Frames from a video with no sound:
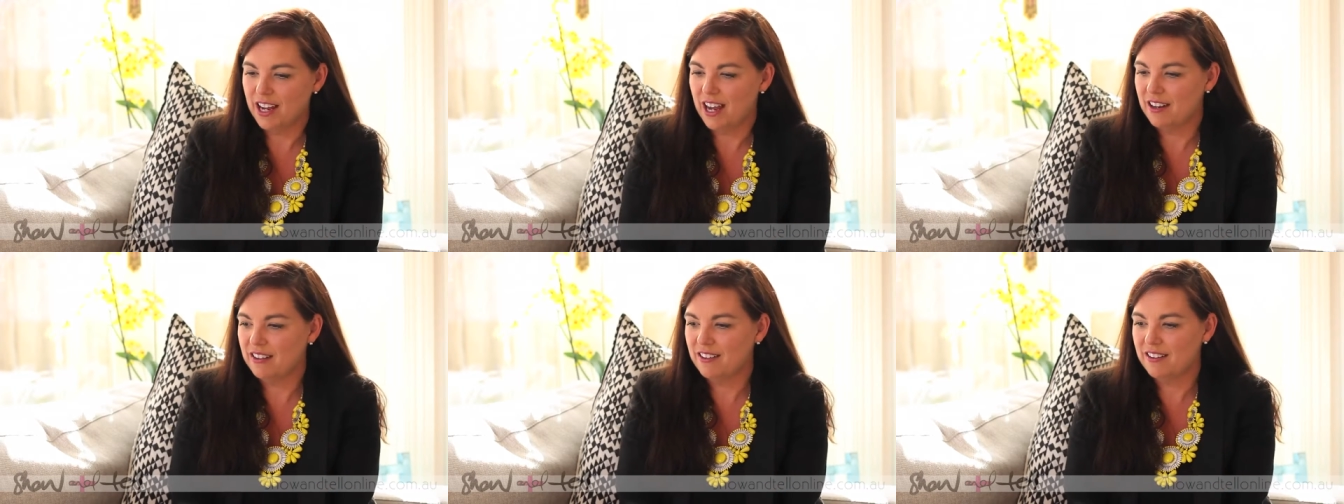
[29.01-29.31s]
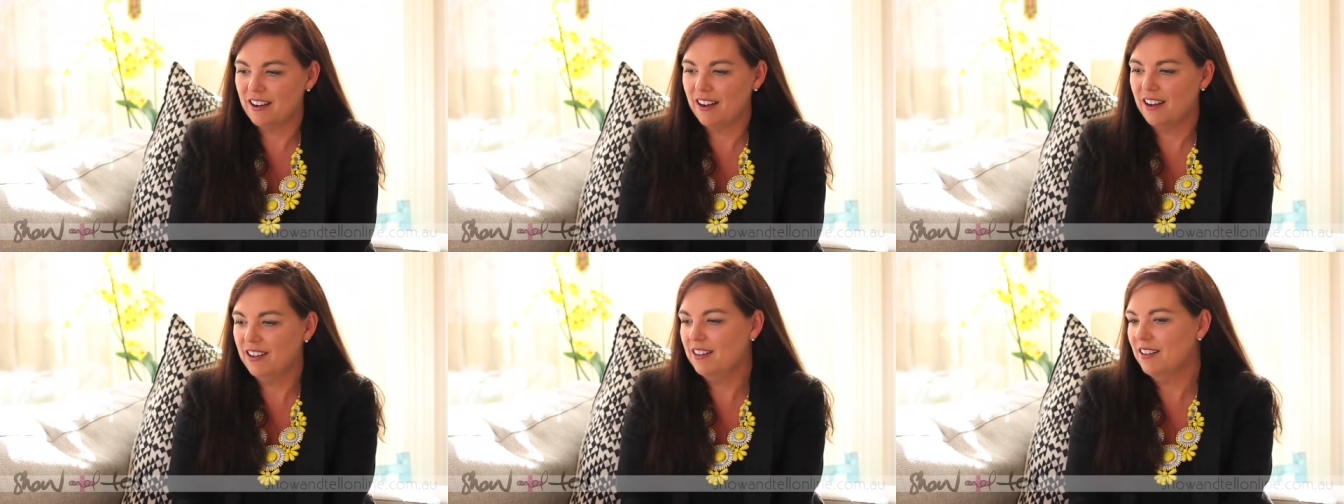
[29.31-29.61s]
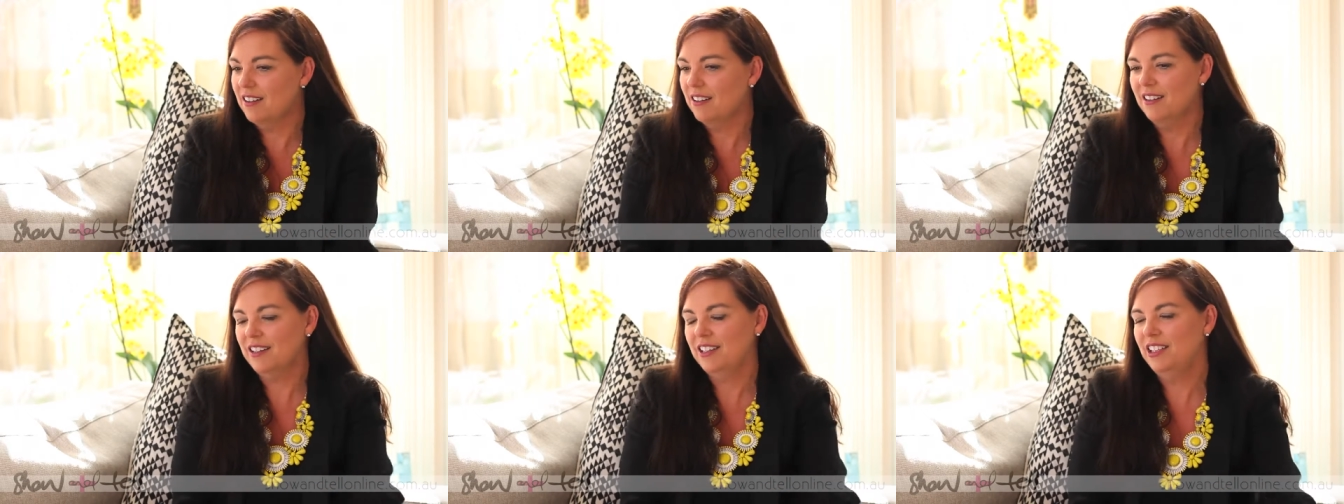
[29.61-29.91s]
And I,
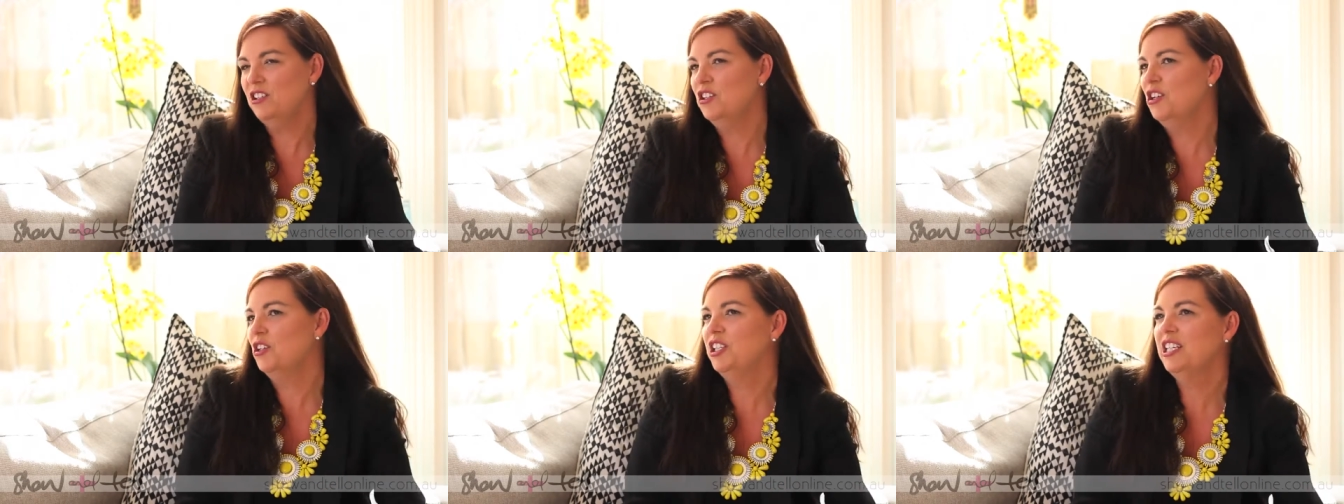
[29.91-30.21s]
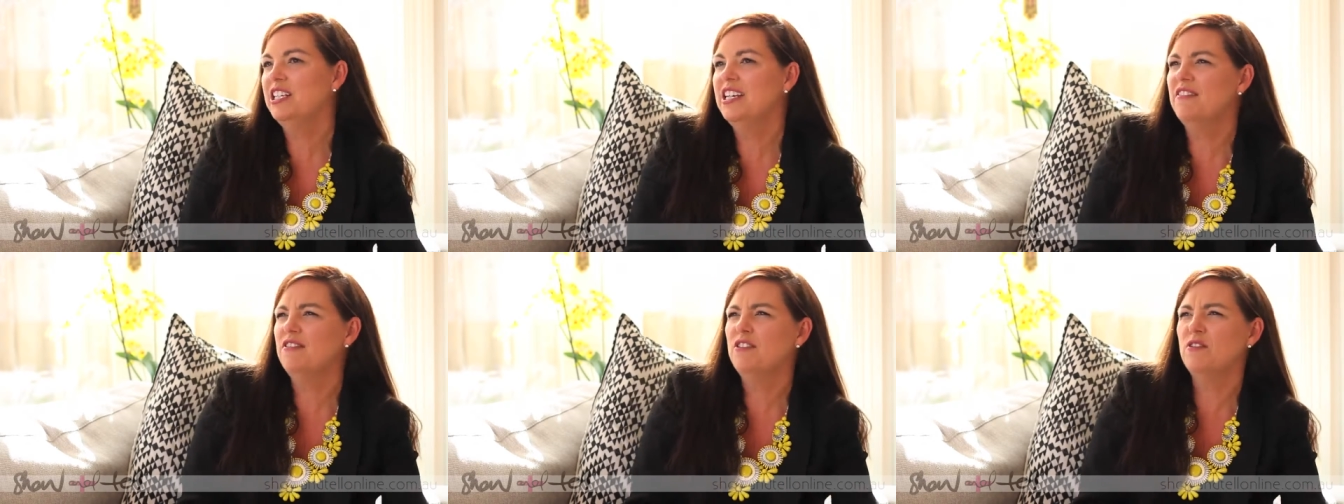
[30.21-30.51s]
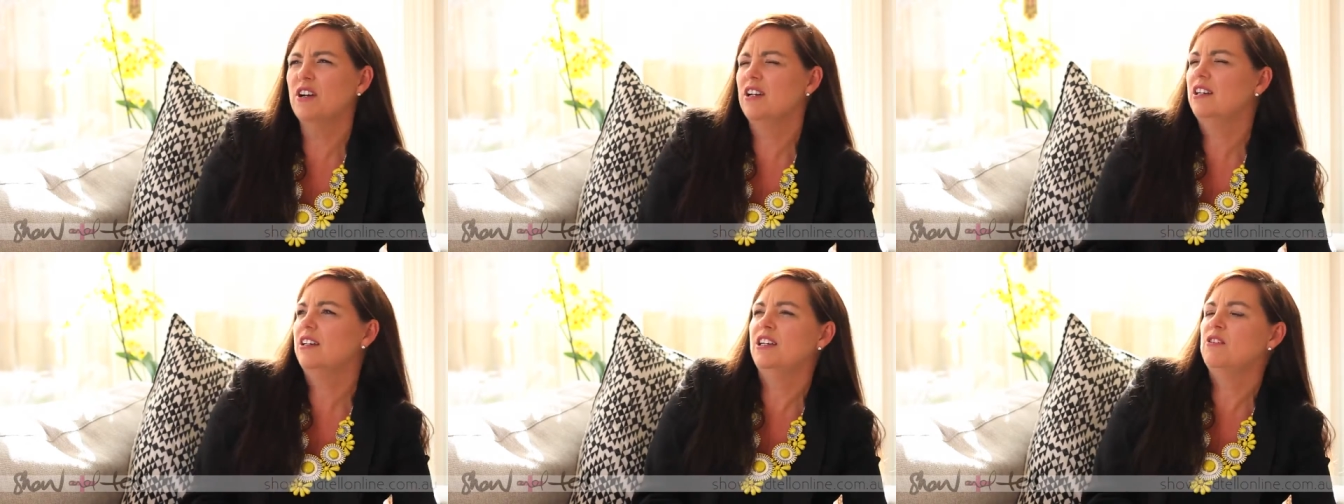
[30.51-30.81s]
you know, you
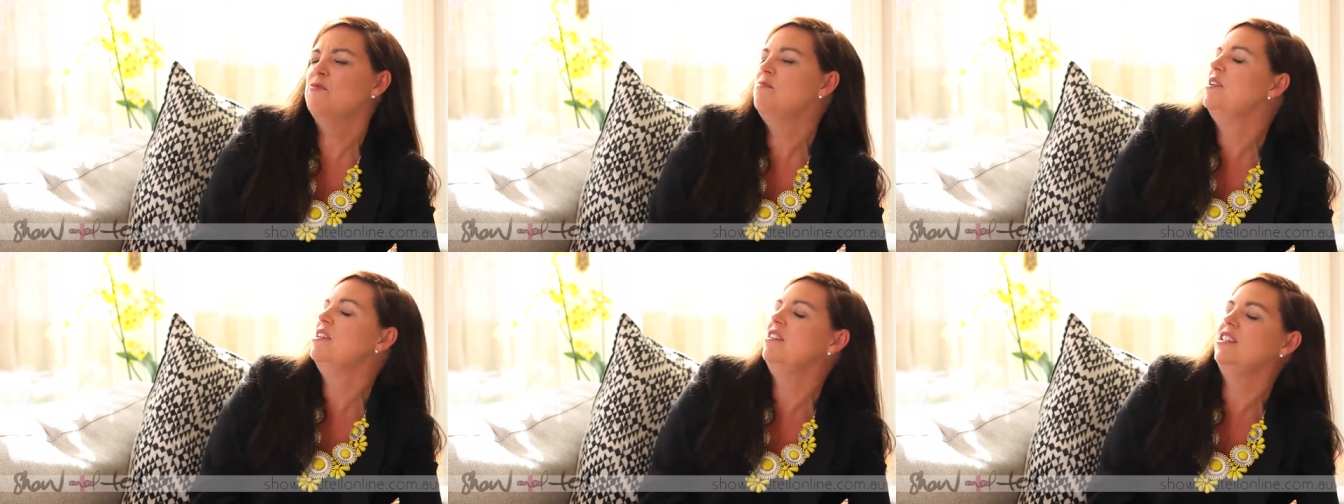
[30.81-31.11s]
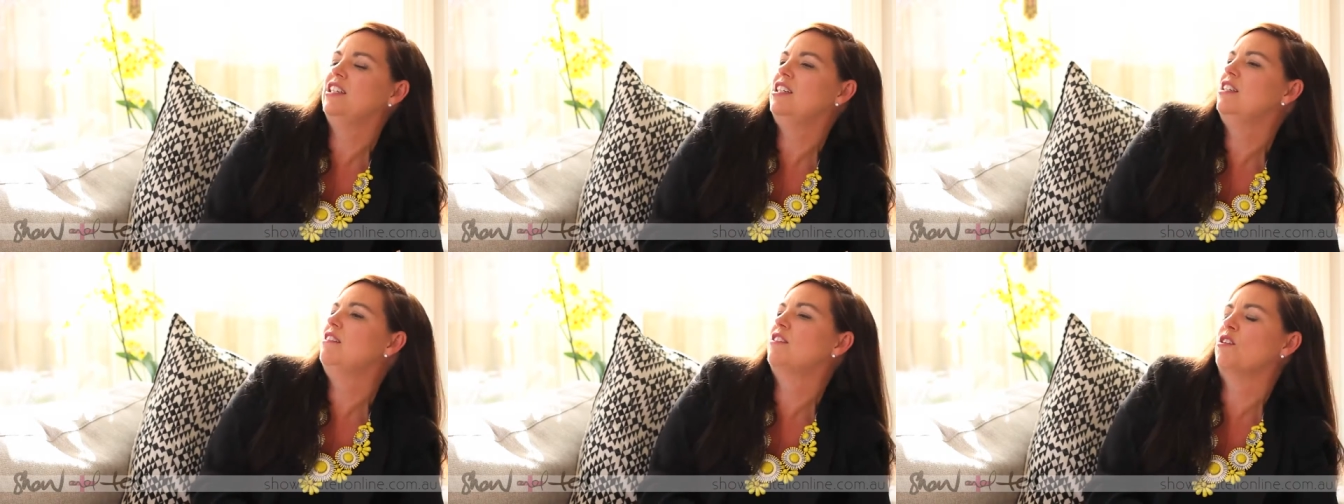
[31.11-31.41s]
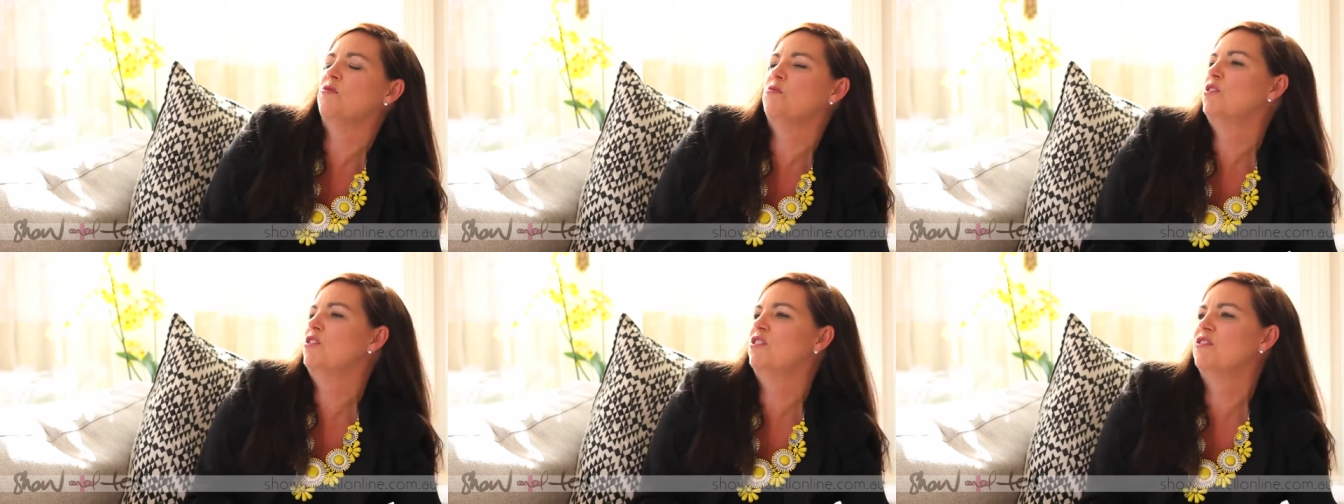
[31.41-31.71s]
never, in a million years,
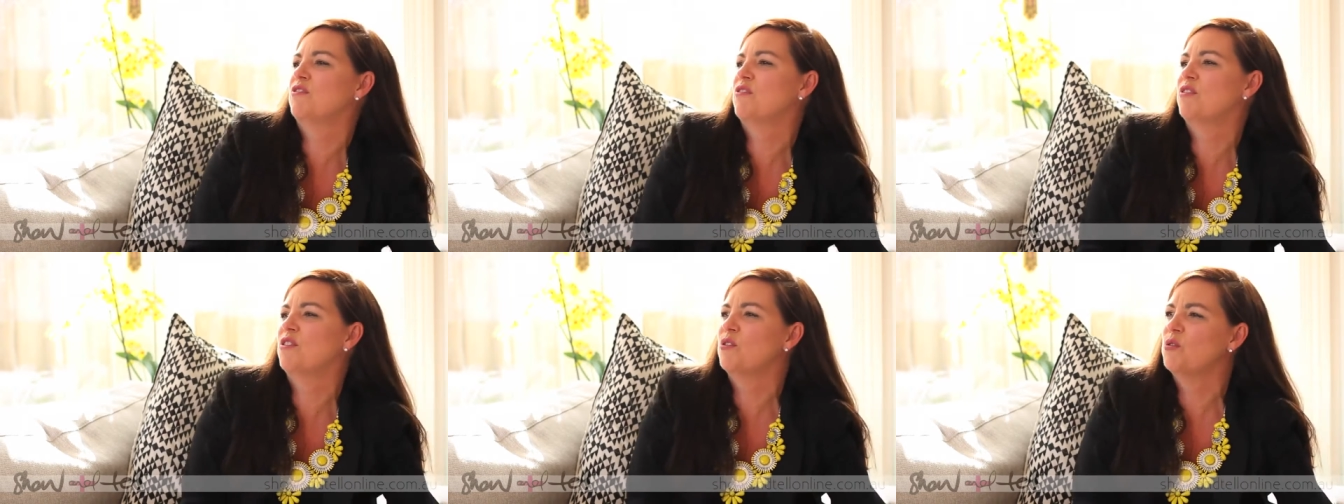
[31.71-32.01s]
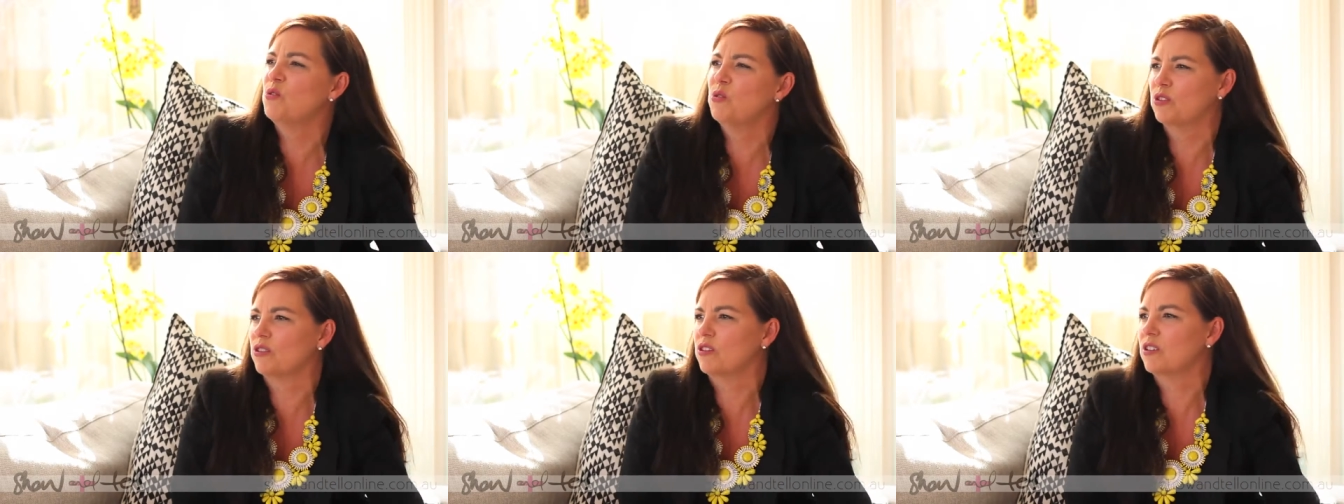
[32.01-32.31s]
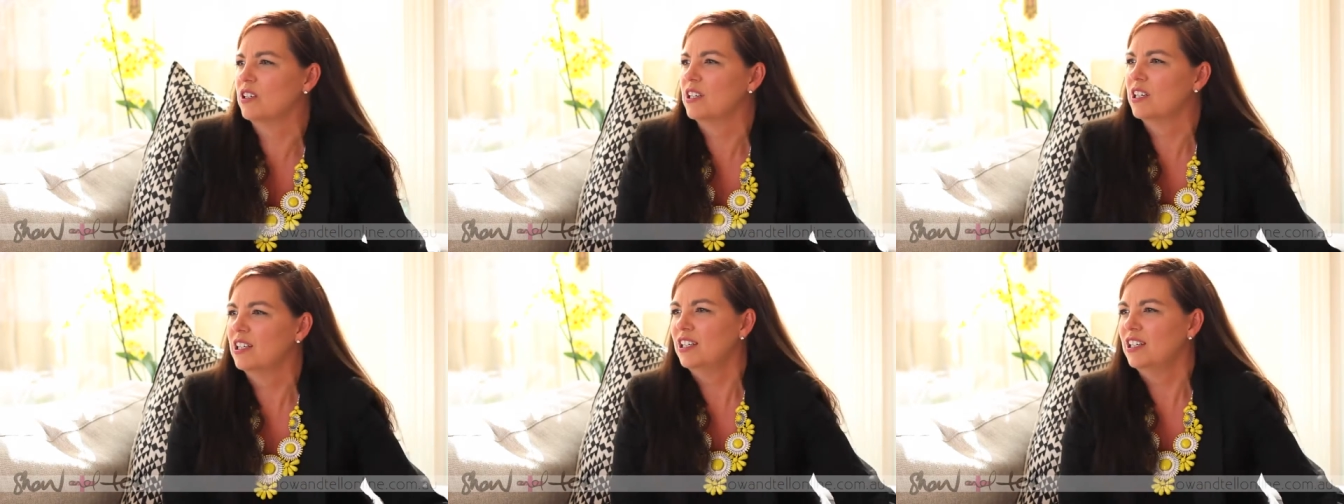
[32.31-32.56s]
I wouldn't have thought.